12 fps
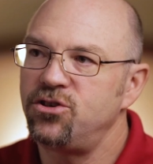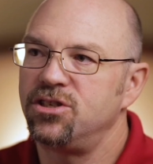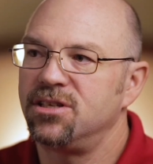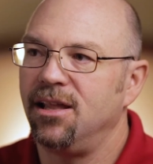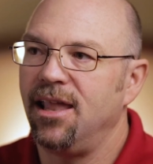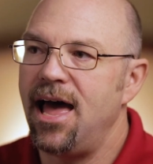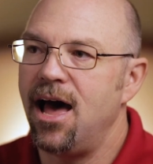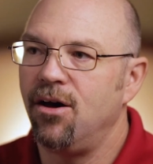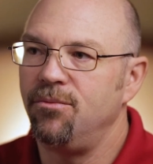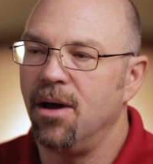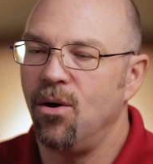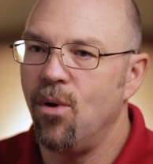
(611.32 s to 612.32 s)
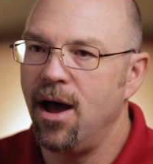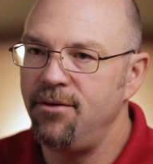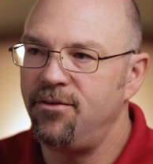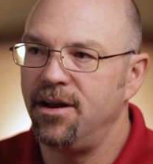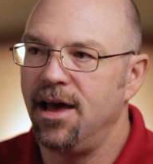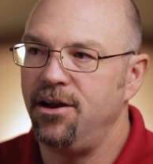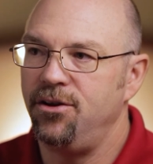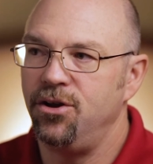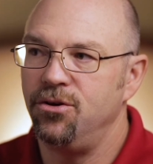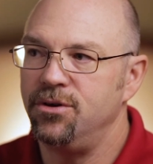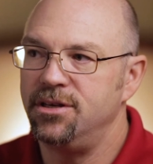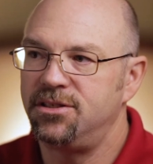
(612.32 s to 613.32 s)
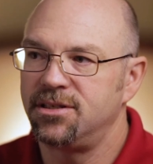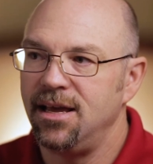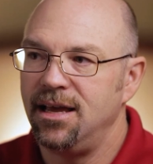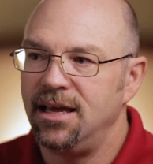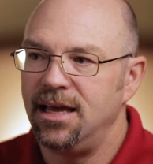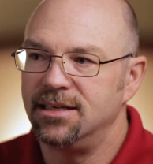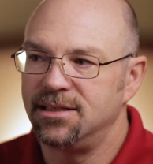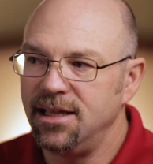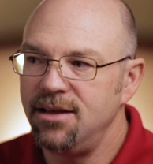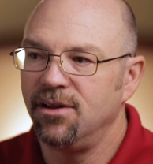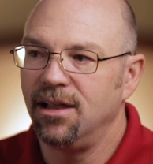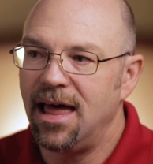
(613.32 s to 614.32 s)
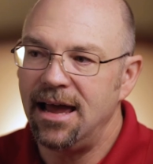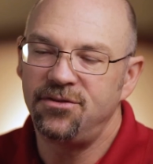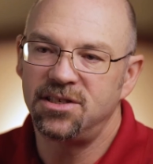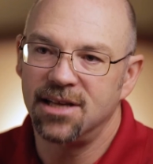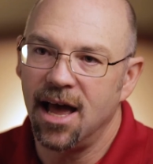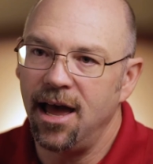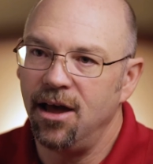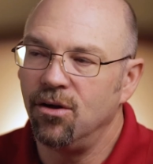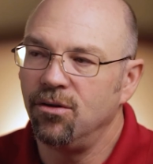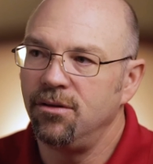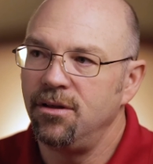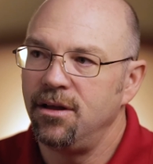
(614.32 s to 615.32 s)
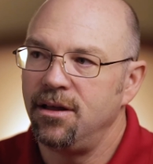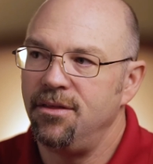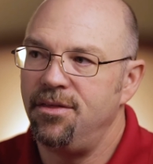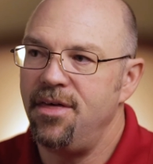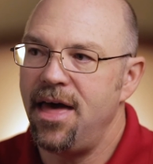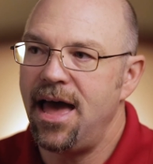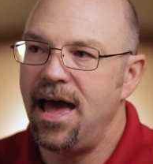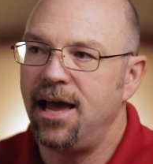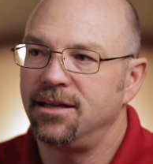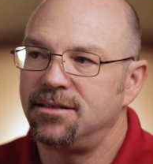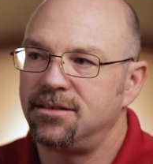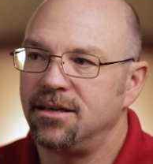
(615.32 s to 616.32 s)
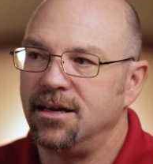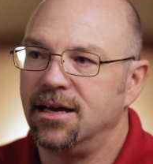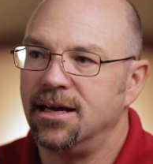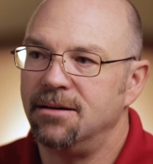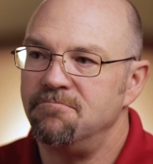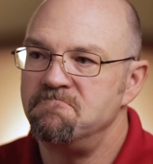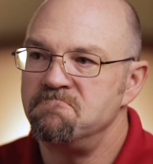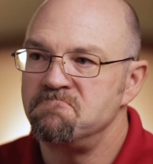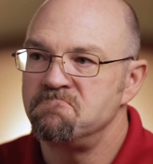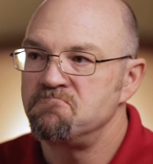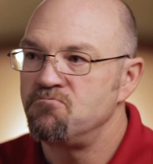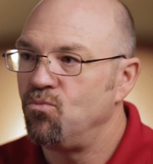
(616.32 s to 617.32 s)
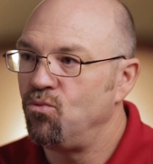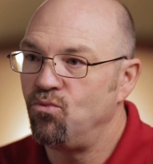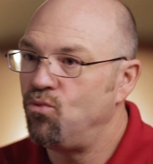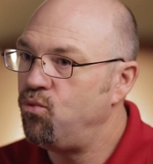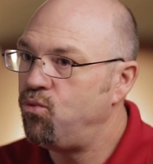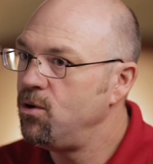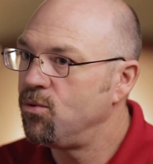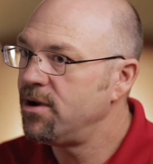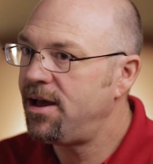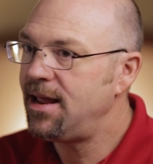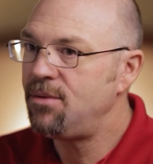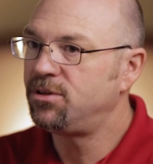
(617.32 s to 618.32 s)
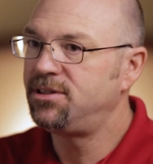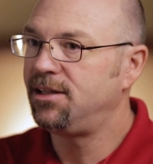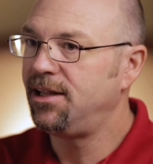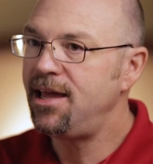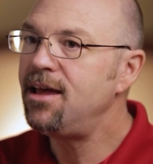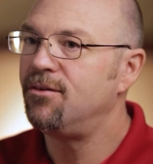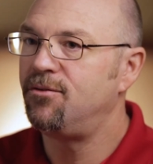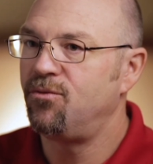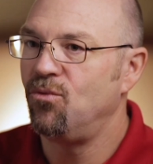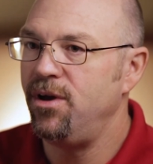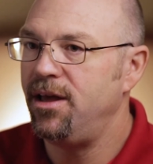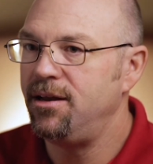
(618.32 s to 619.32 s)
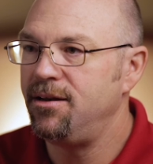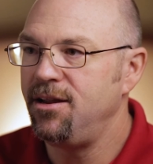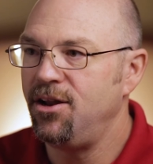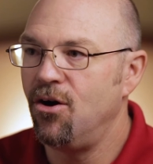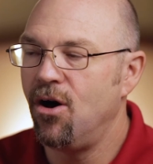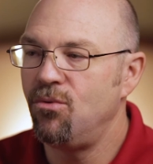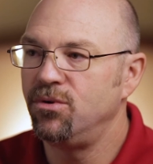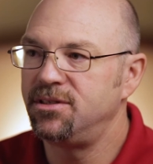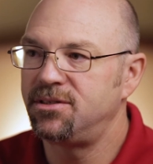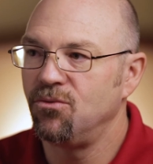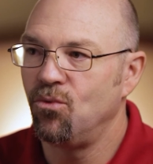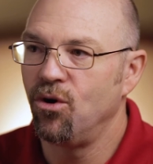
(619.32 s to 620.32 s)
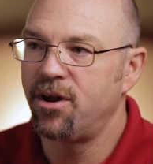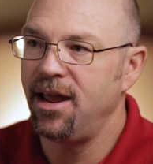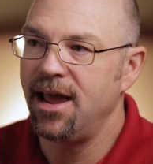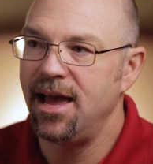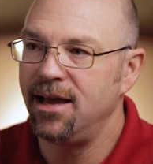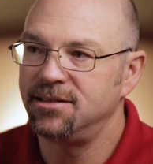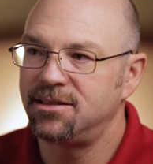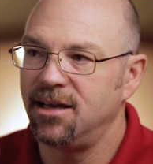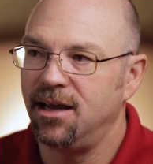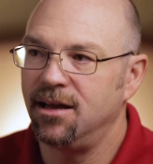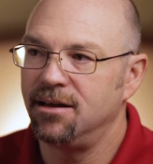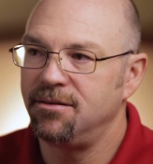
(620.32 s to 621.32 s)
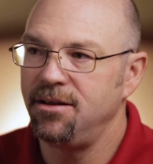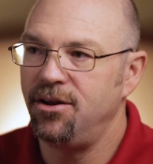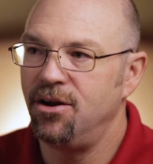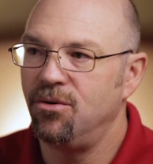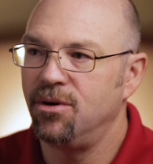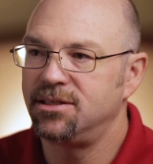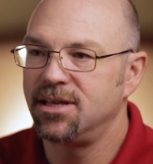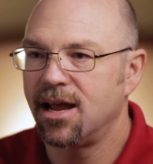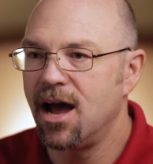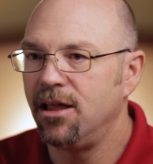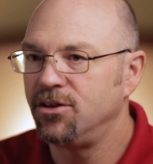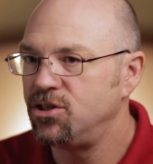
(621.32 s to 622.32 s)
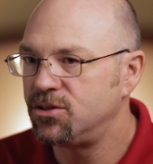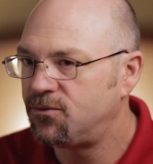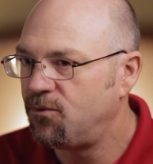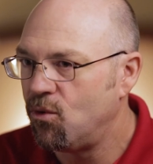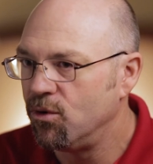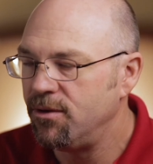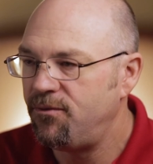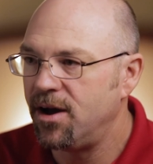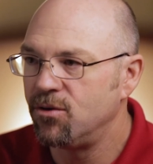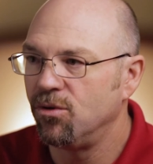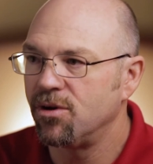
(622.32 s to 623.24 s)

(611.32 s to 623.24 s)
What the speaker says: has allowed my wife and I to do is live a lifestyle that we were not able to live when, I was working as, a psychologist for the federal